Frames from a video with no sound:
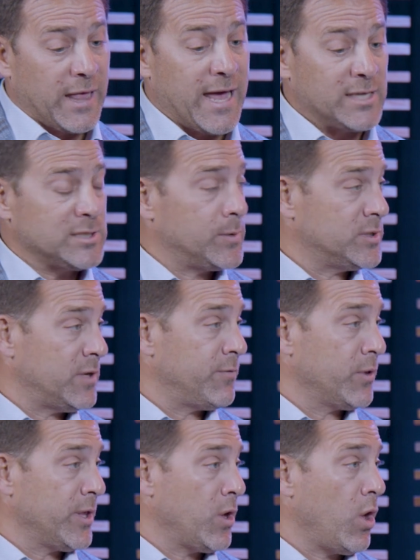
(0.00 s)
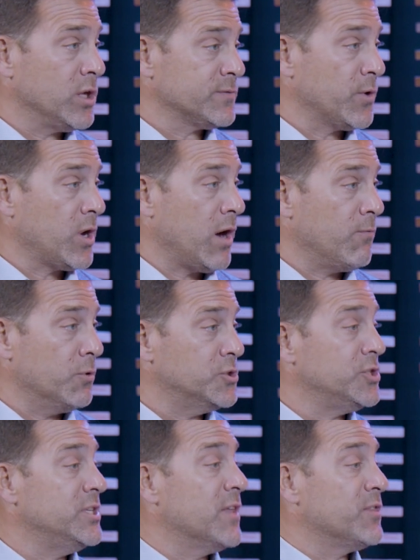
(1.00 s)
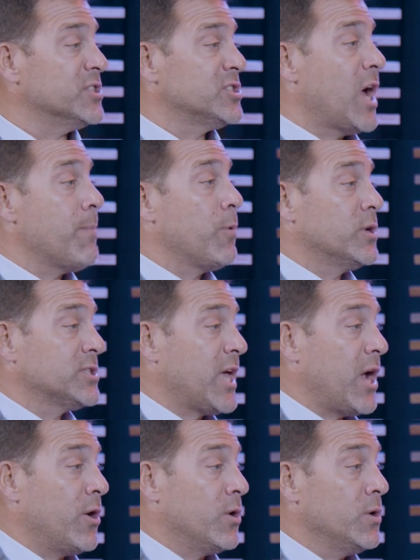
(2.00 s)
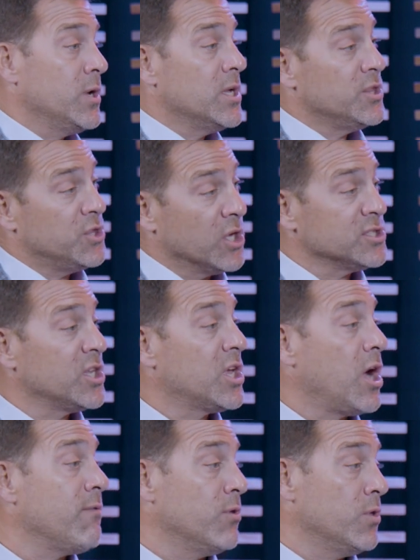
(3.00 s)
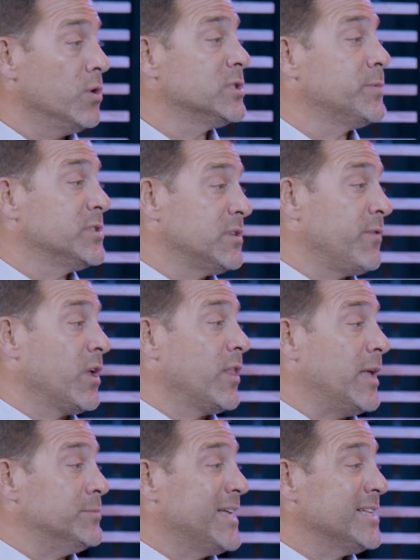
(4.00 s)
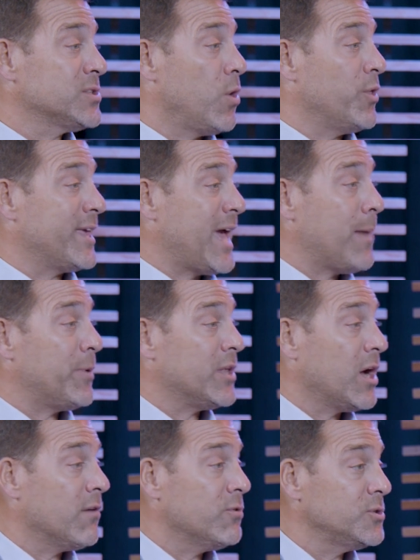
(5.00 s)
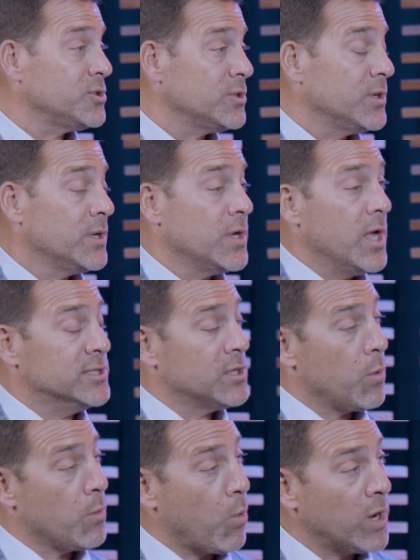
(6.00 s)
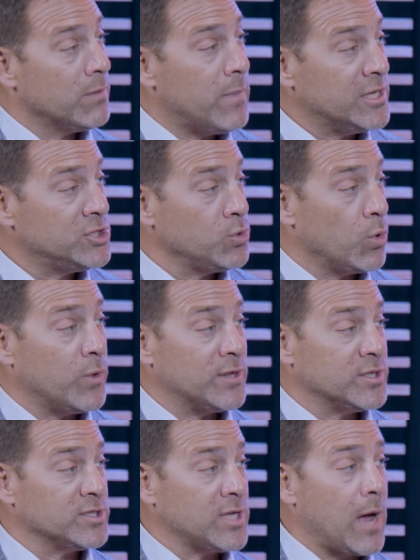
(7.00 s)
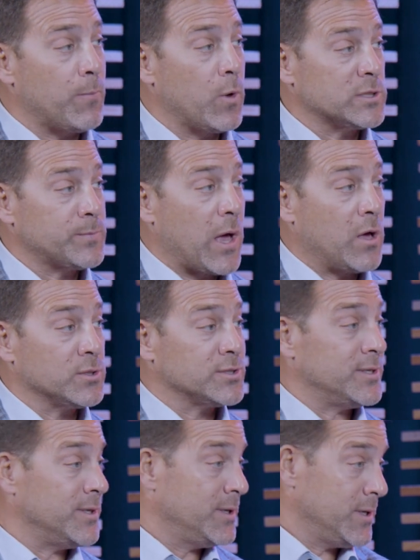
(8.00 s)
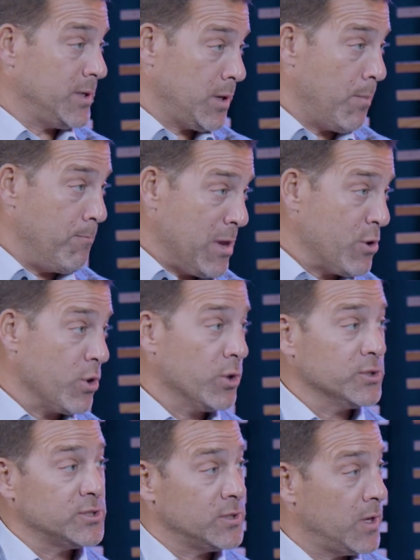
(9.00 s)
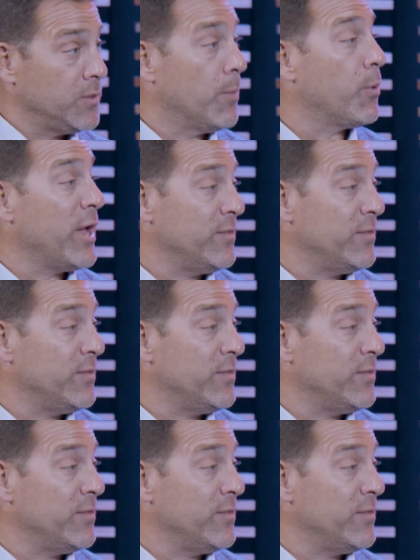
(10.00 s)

plan specifically calls for coverage, yet the stop loss carrier doesn't cover those specific claims. That's called a gap in coverage. So we want to make sure that the stop loss policy mirrors the